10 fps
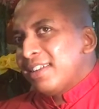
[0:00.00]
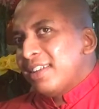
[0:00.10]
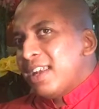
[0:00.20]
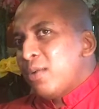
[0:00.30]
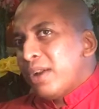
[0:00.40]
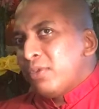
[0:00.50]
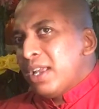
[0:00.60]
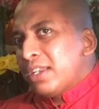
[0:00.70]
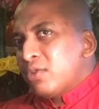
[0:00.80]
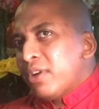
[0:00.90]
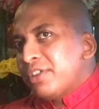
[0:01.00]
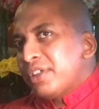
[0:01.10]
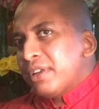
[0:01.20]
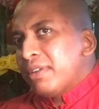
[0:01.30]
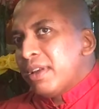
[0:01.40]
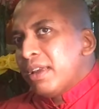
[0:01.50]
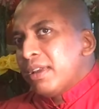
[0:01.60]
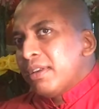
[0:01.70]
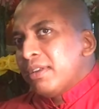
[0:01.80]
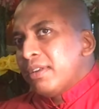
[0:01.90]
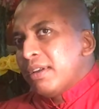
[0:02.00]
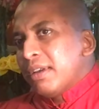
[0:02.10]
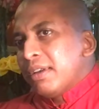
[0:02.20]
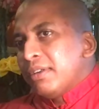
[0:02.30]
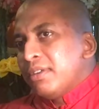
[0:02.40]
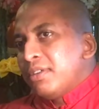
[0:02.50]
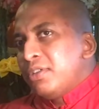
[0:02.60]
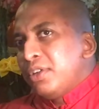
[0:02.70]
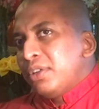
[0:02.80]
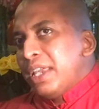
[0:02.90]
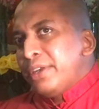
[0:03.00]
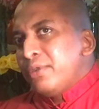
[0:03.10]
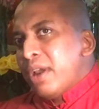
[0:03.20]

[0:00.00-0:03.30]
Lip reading: Now, I would like to question, do you think you